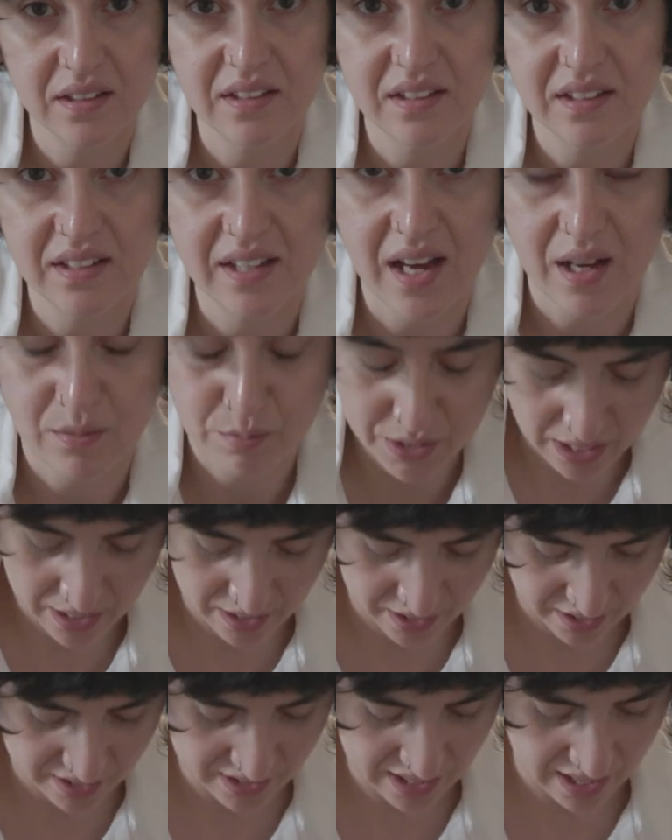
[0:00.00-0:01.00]
yeah, I'm
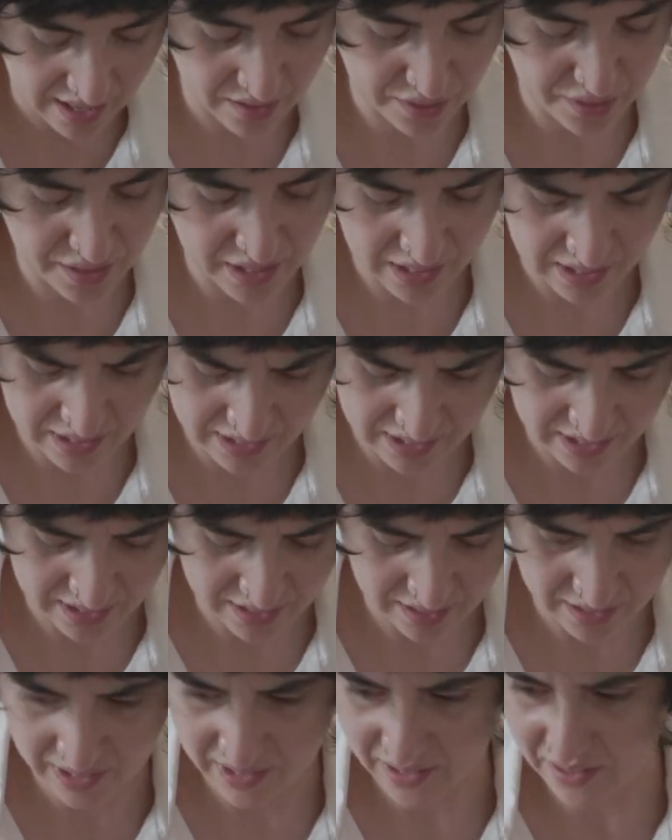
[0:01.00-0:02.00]
tired. I think I
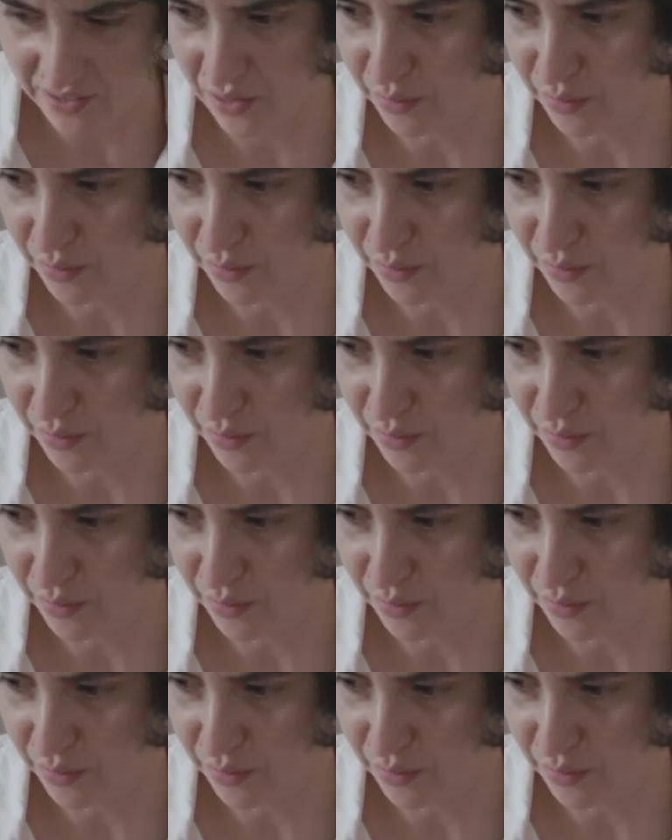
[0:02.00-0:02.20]
need a little